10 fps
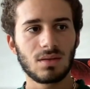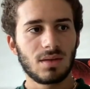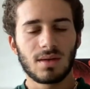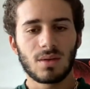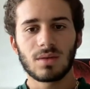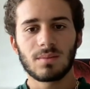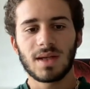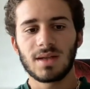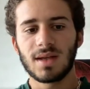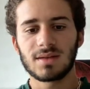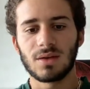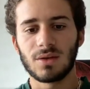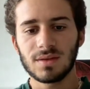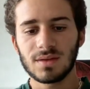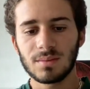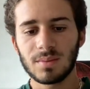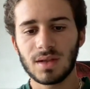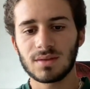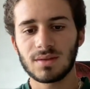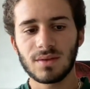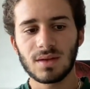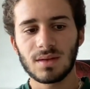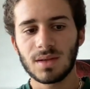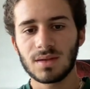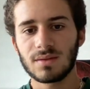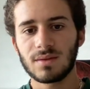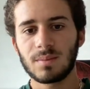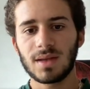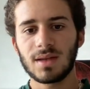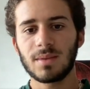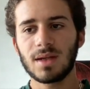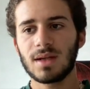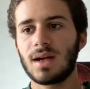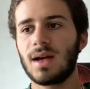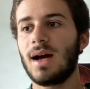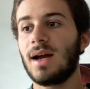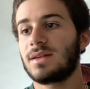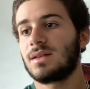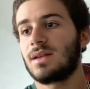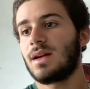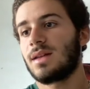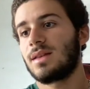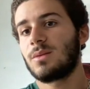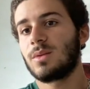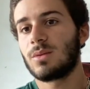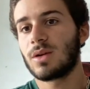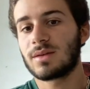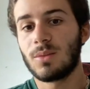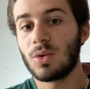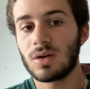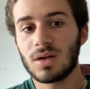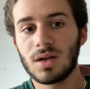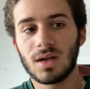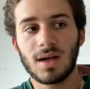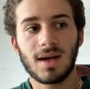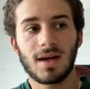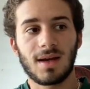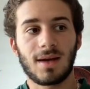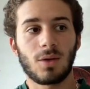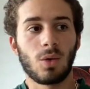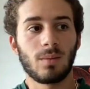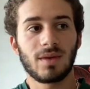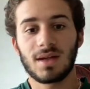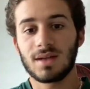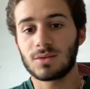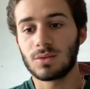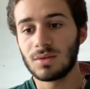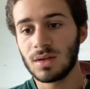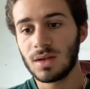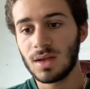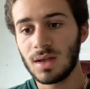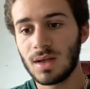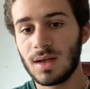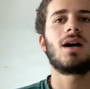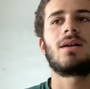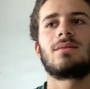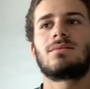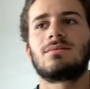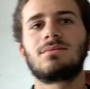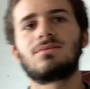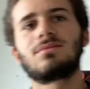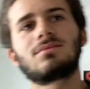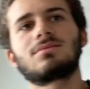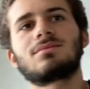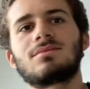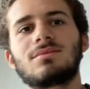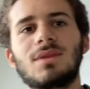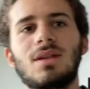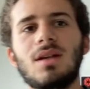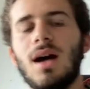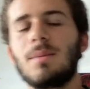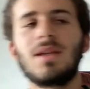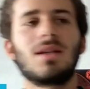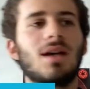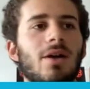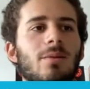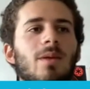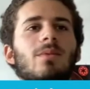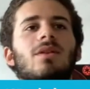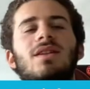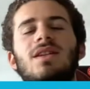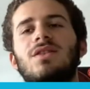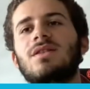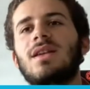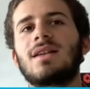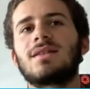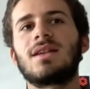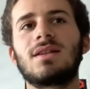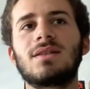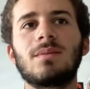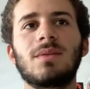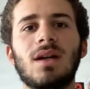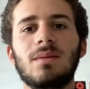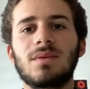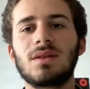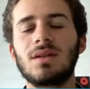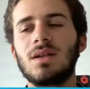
there weren't many days lost because of the pandemic. I think we worked more at home than at school. I mean, I remember the teachers asking sometimes,